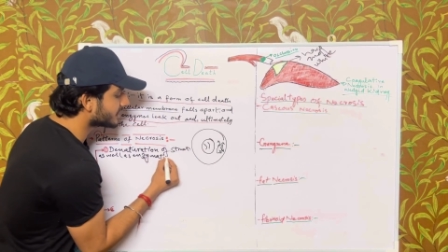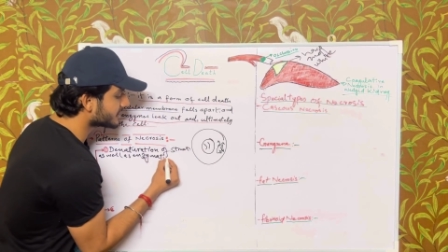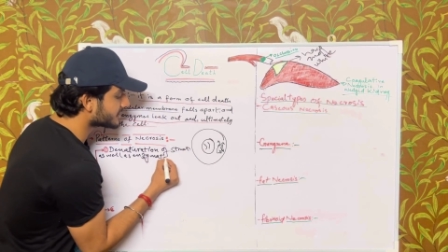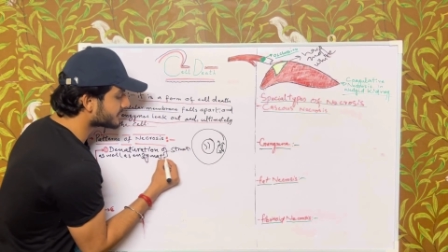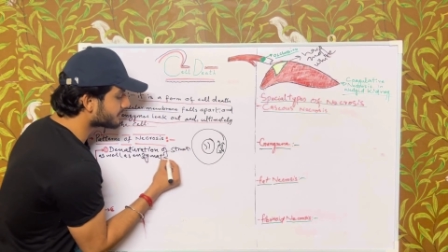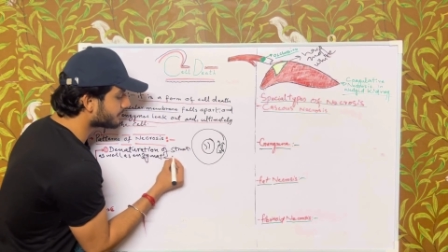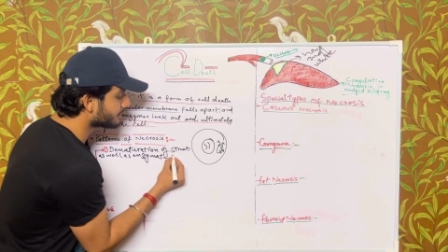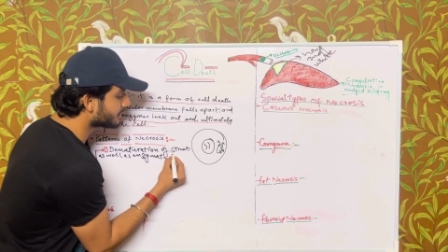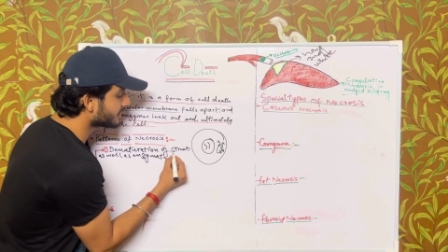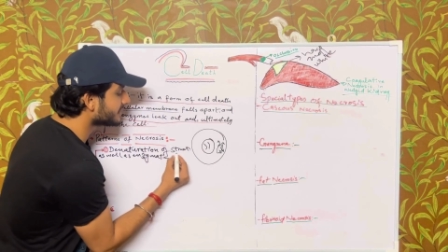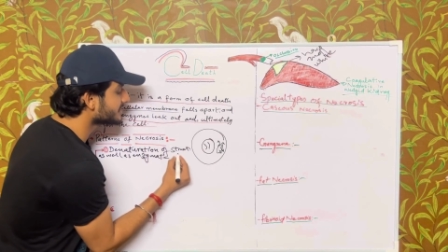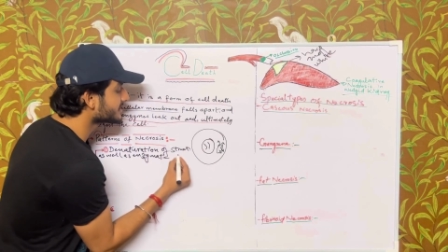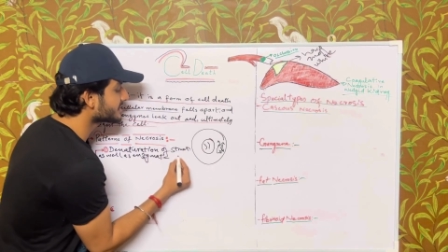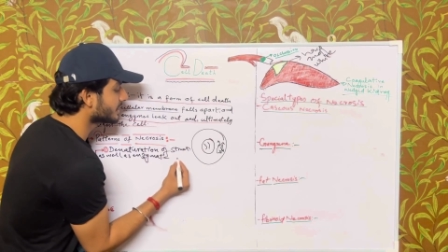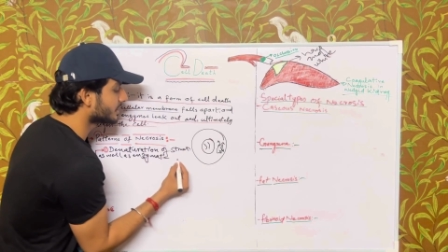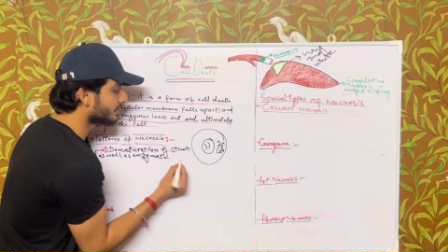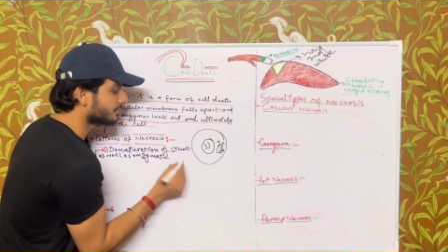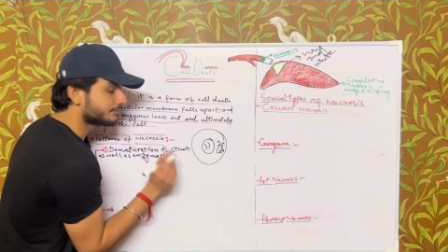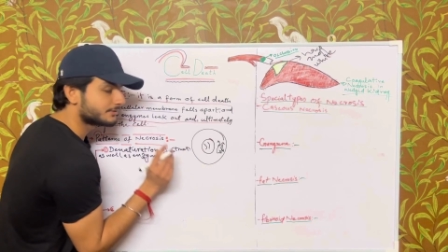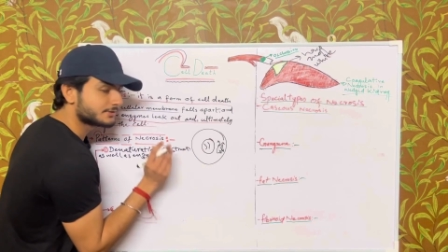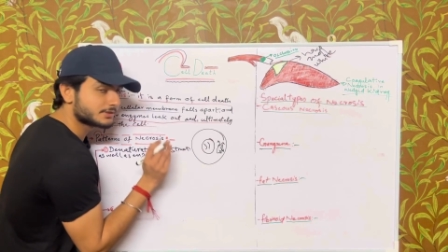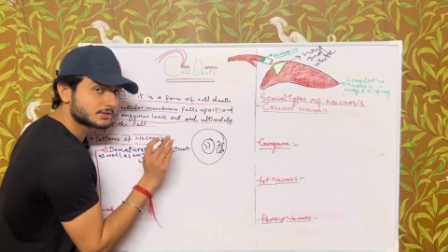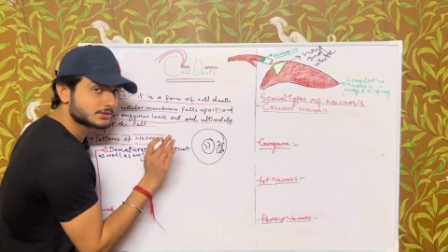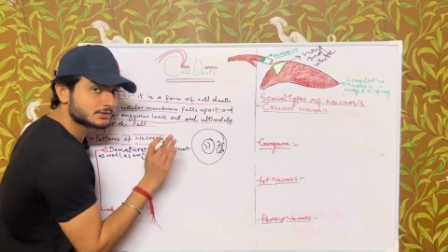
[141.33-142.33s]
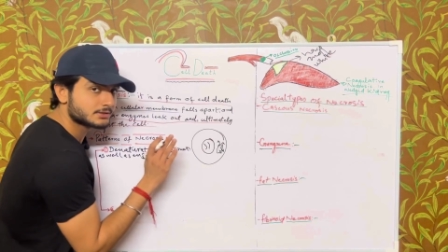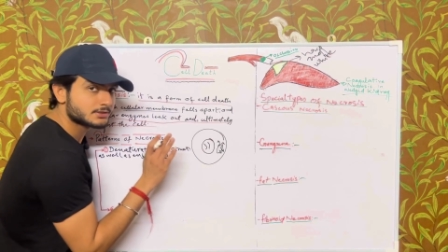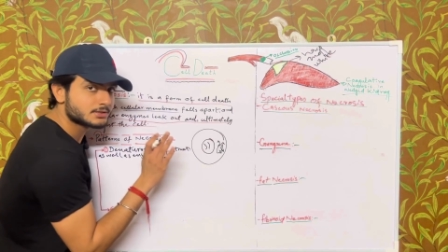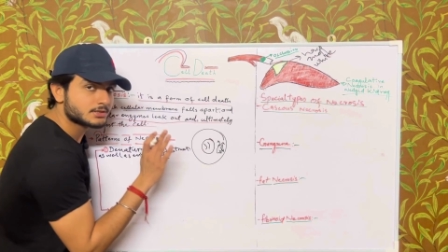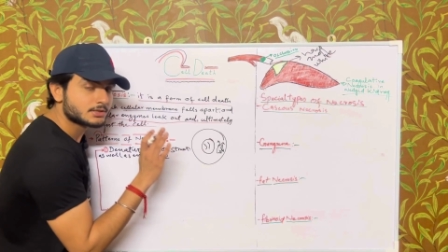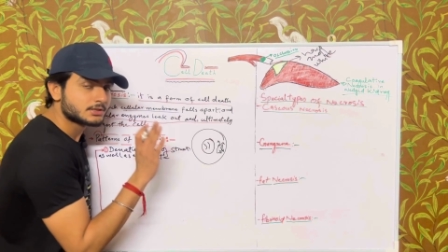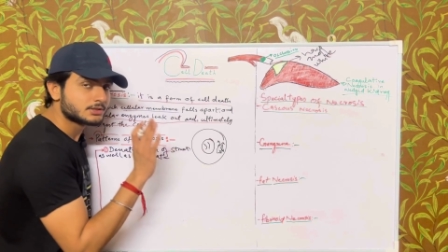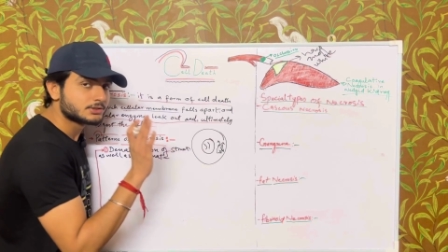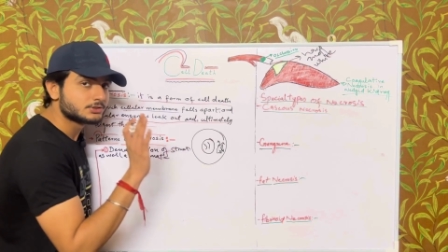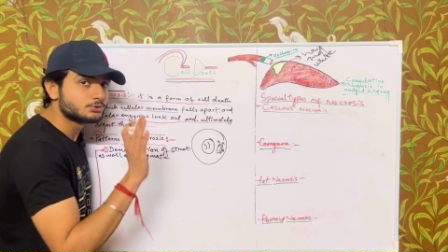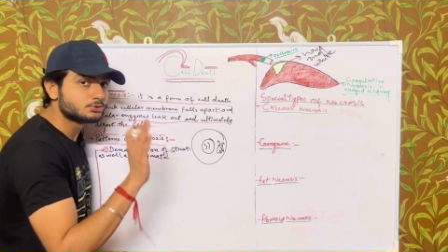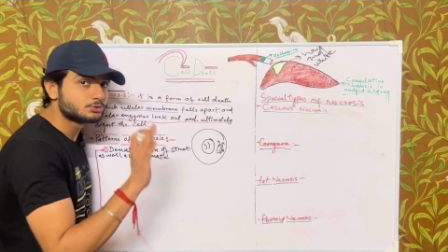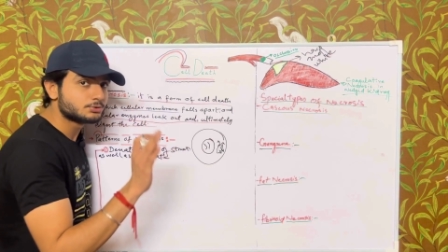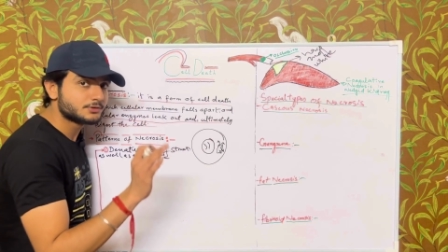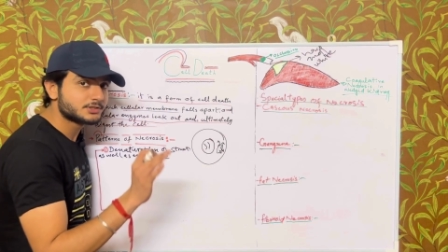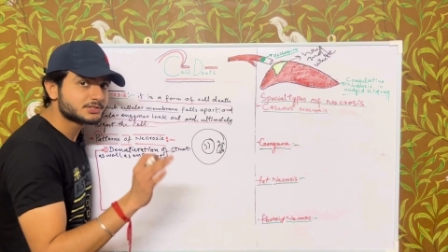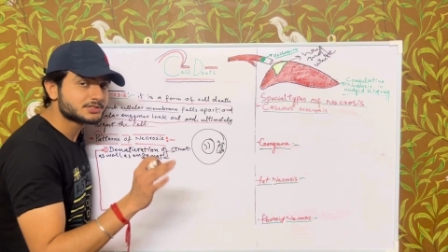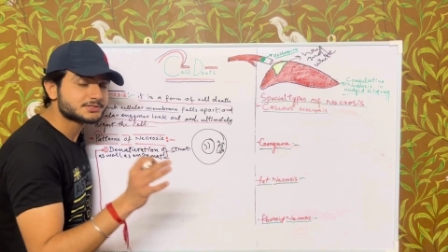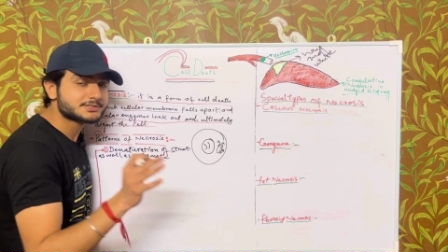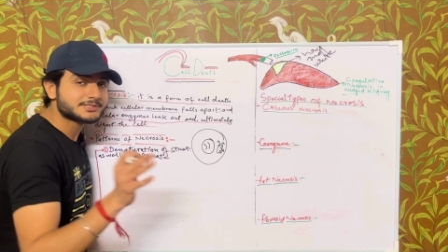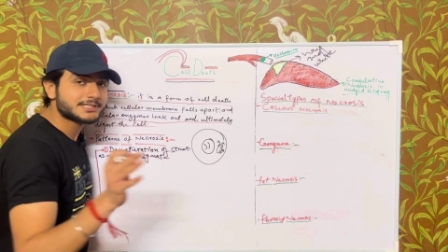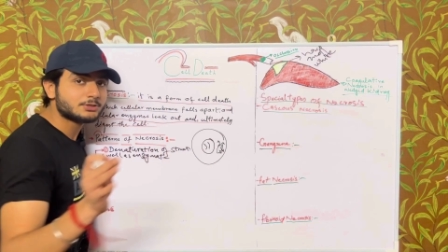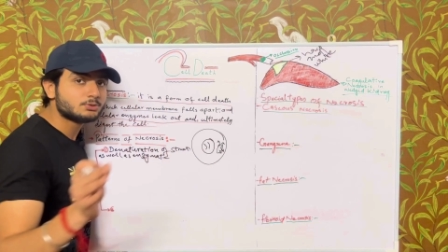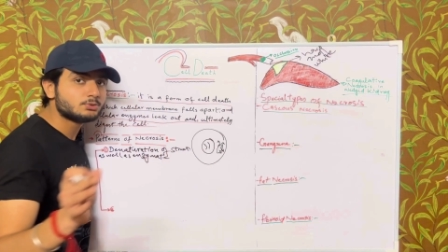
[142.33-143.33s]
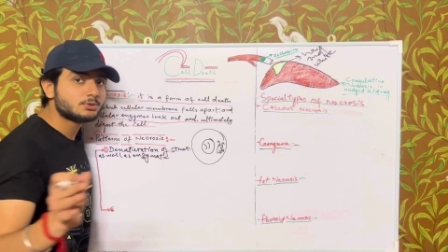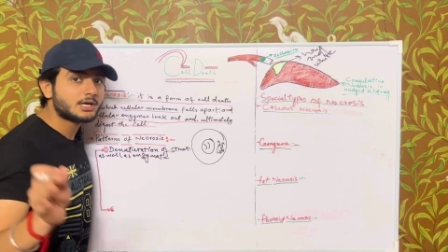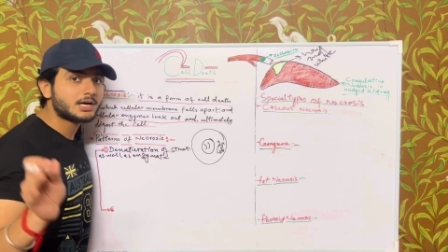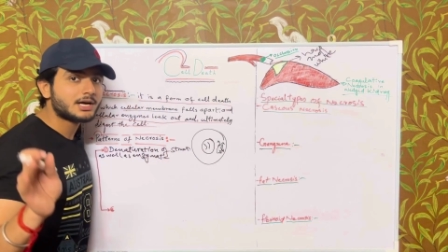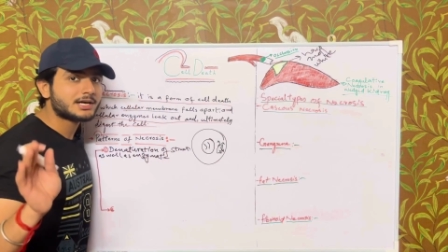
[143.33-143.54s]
is preserved. Due to which cellular